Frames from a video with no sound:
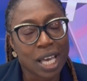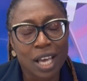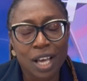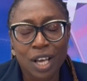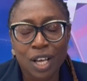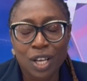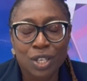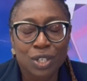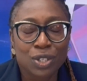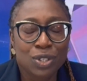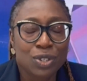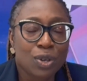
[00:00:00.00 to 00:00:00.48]

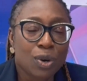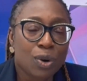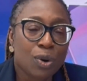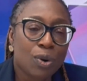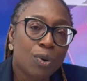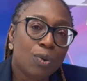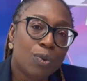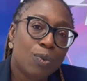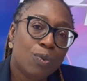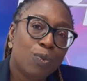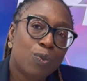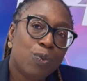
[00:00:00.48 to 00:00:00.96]

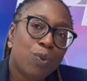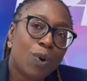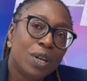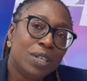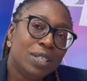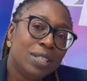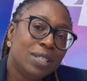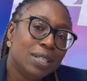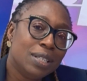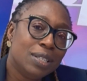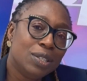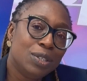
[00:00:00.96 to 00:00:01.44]
So
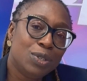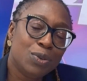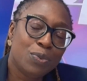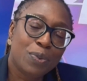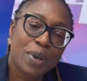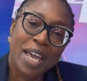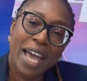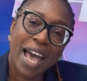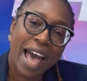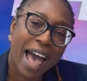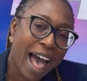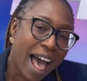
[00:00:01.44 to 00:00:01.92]
what do
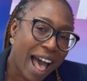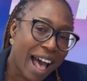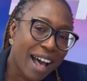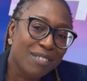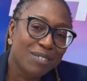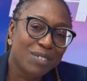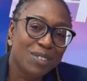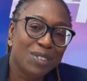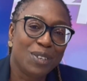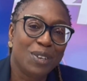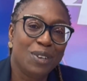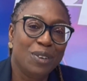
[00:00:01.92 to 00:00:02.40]
we
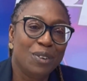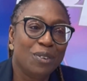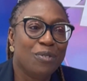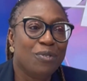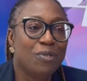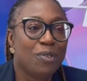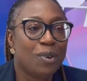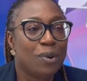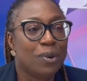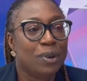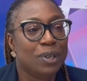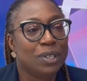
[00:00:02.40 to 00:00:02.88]
have to look
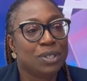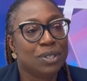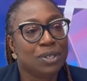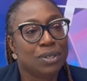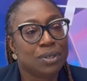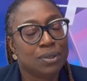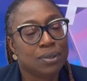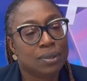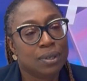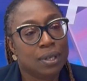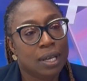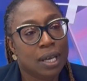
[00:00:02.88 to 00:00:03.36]
forward to?